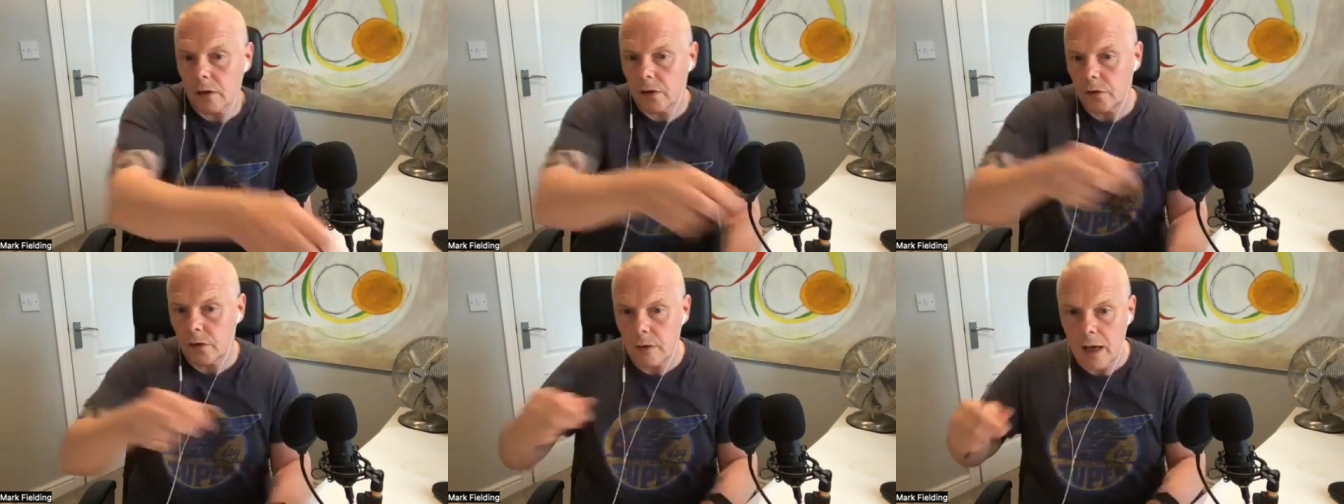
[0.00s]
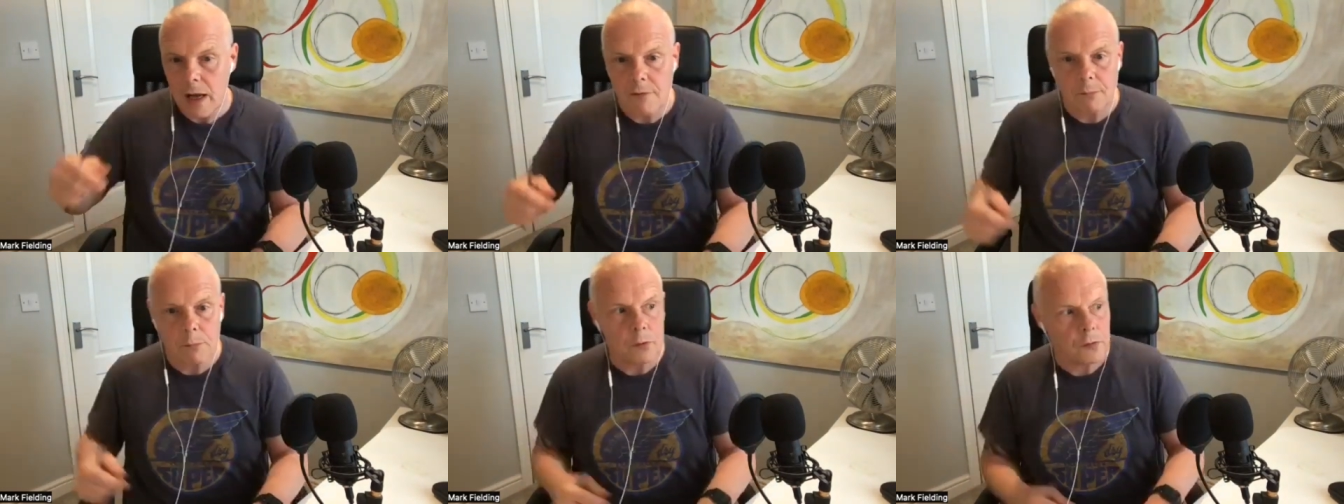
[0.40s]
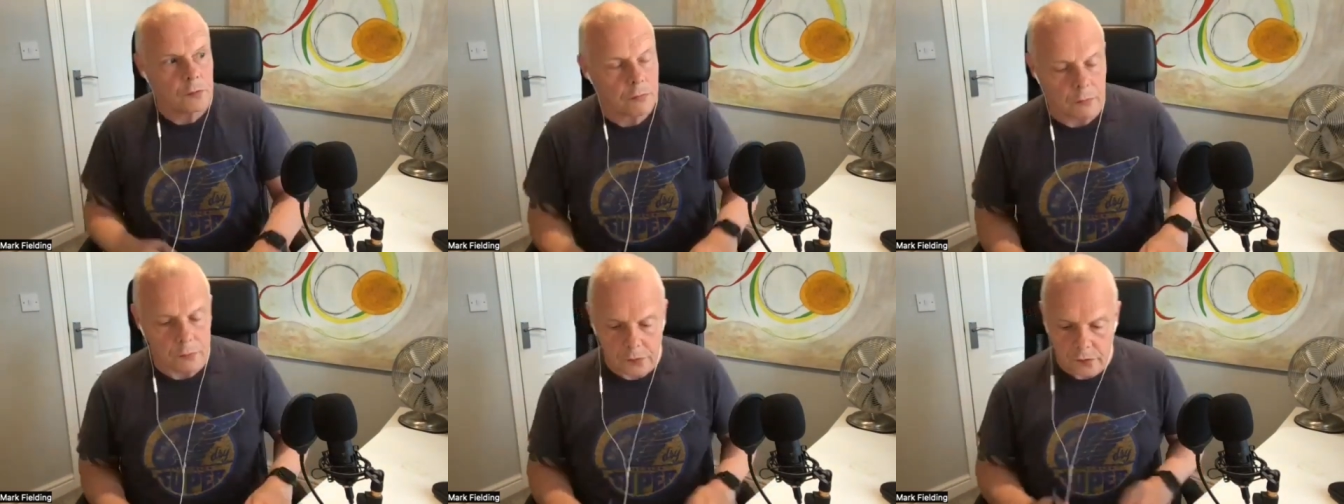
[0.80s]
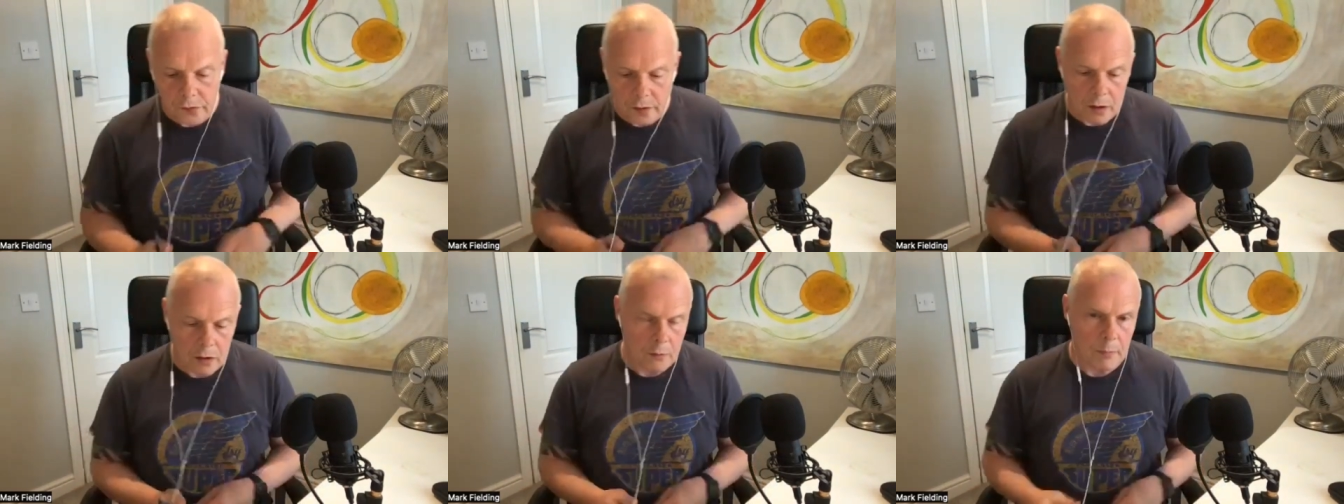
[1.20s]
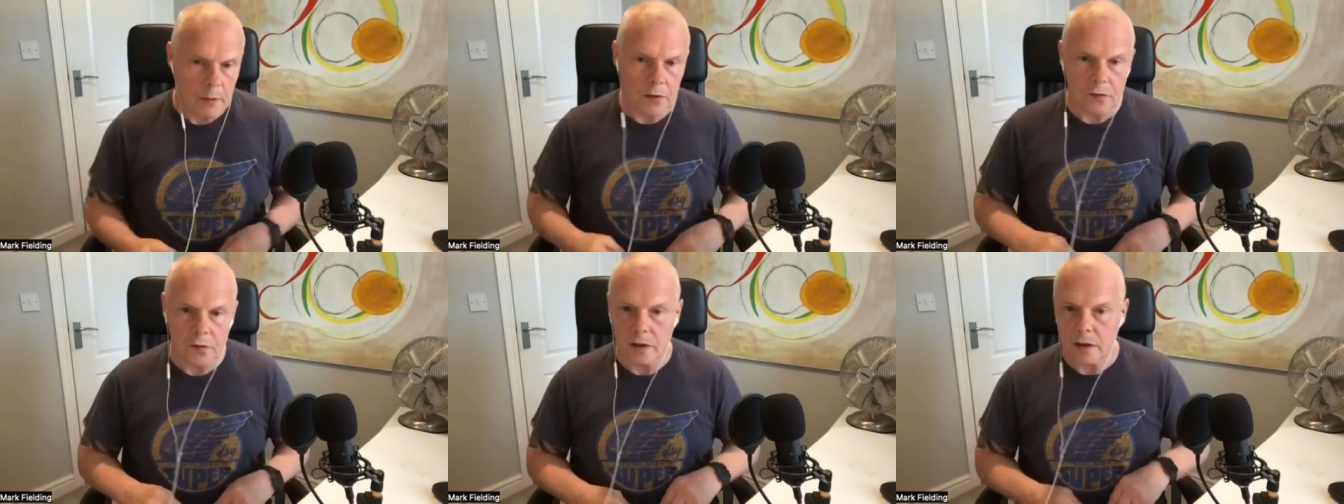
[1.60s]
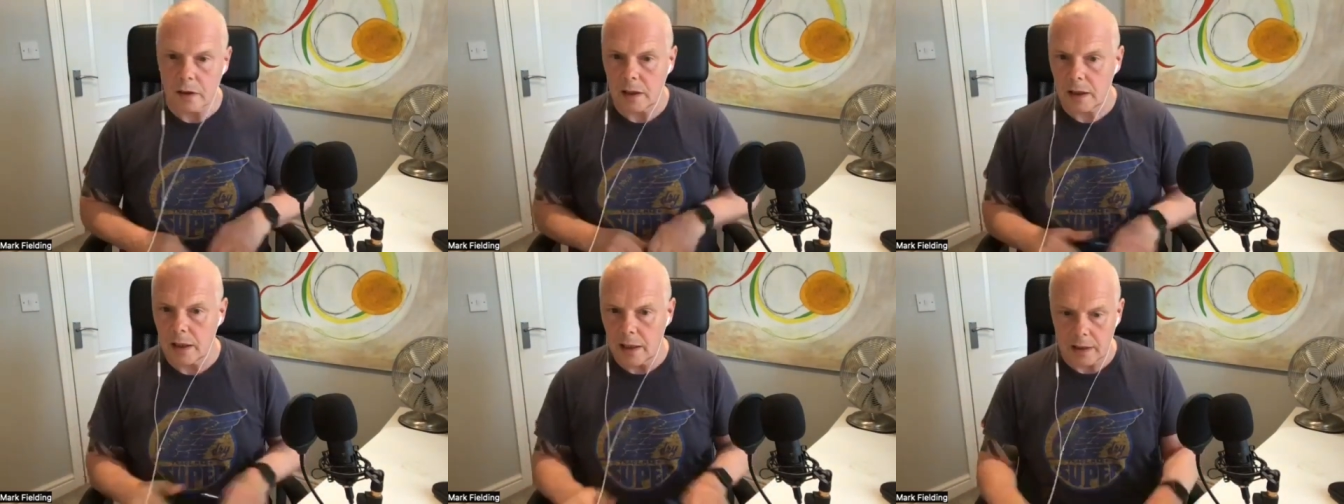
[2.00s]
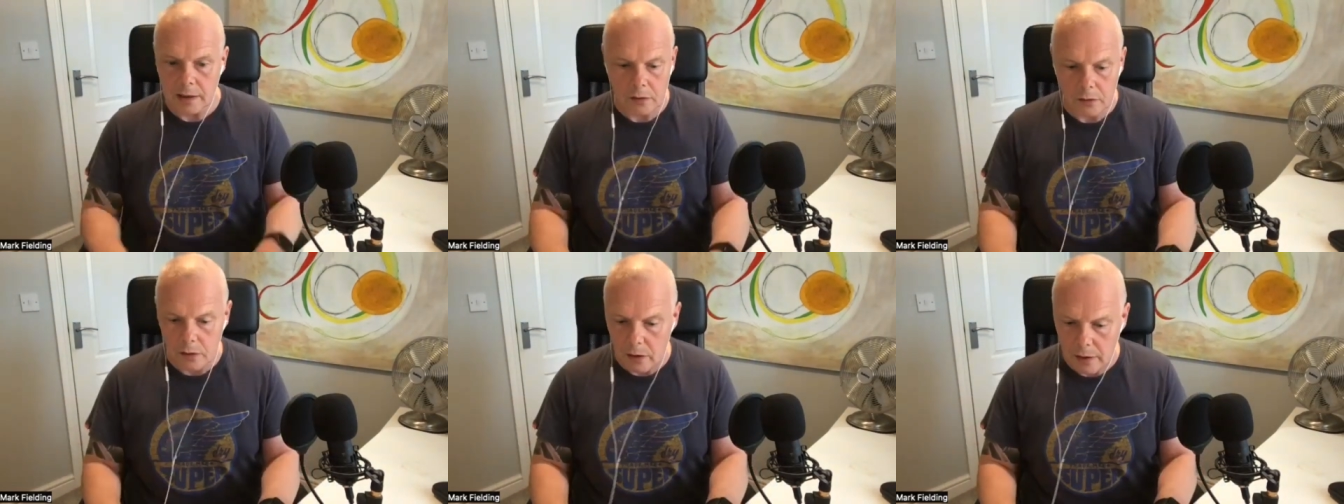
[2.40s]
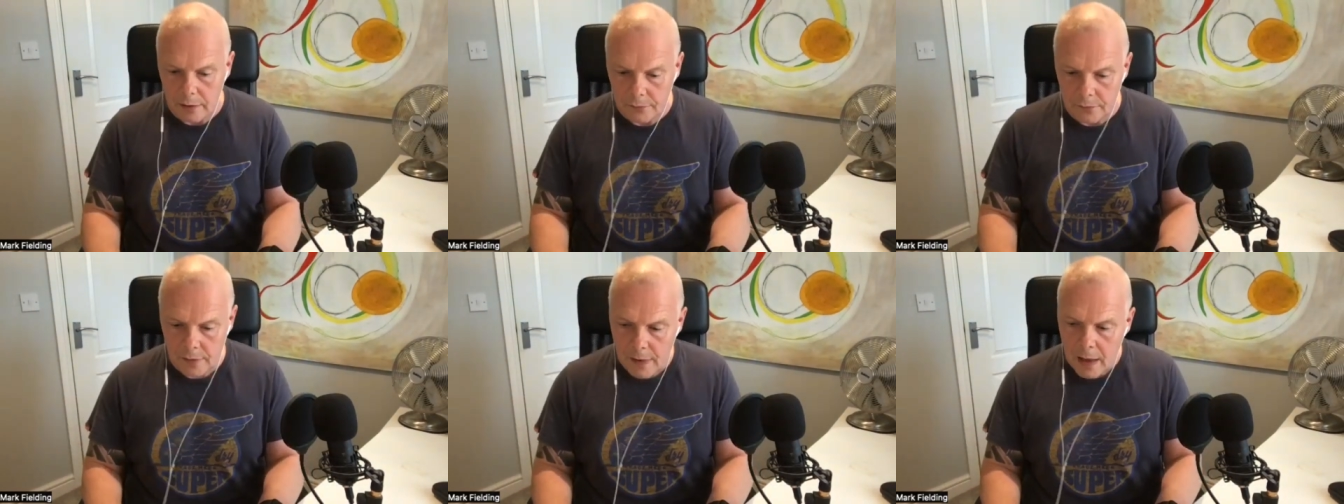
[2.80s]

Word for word: Because you have pushed through so much in, in your life.